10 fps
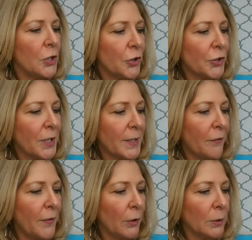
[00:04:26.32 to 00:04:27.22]
Just as
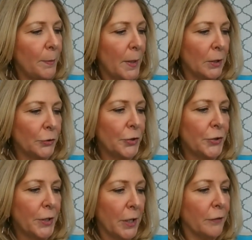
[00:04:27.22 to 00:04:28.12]
I felt compelled to
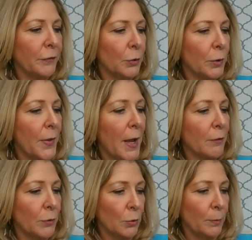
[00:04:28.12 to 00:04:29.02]
sit on the floor in
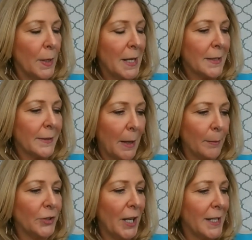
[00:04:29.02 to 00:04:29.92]
that room,
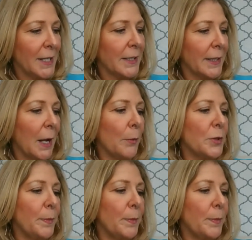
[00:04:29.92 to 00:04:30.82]
simultaneously I
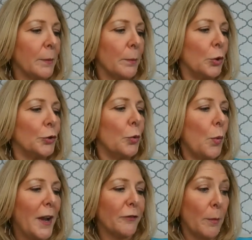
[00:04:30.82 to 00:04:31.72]
was being pulled
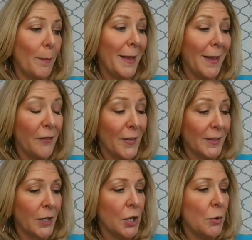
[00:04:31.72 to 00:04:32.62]
away from my life as
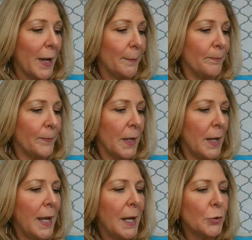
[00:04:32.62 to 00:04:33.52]
I knew it.
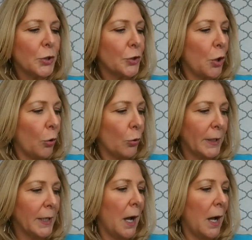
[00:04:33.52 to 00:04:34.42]
It was a
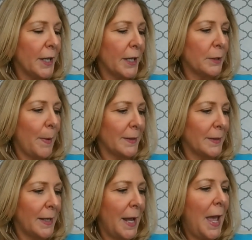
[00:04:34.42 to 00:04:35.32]
totally
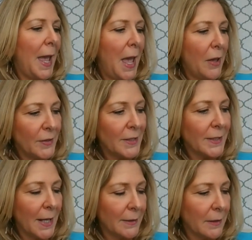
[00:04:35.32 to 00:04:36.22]
unexpected,
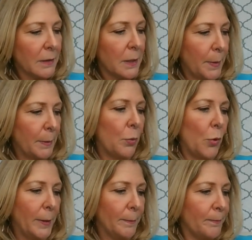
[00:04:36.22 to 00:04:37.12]
heaven-sent tipping
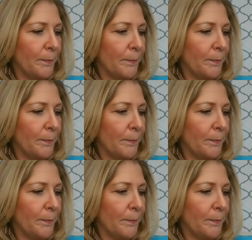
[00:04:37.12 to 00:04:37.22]
point.